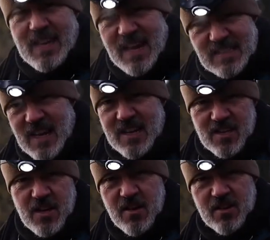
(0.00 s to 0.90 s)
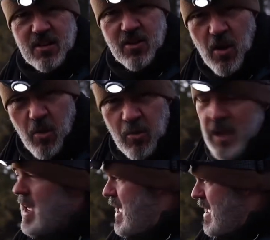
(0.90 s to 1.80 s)
days out of the year that are cold.
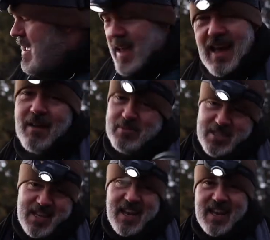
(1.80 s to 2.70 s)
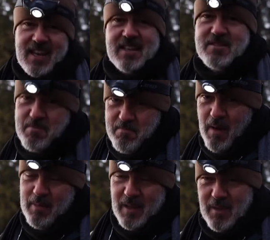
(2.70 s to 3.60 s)
I'm just kidding. It's
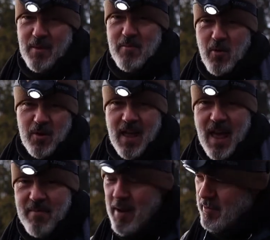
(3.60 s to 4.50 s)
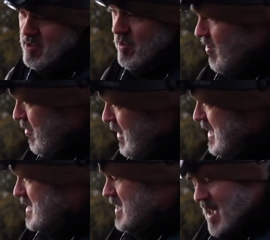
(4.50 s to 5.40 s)
probably a little bit more than that, maybe 2 or 3
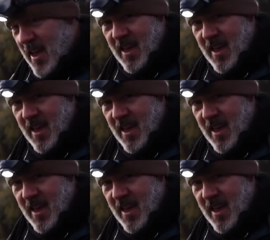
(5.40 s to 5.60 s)
weeks.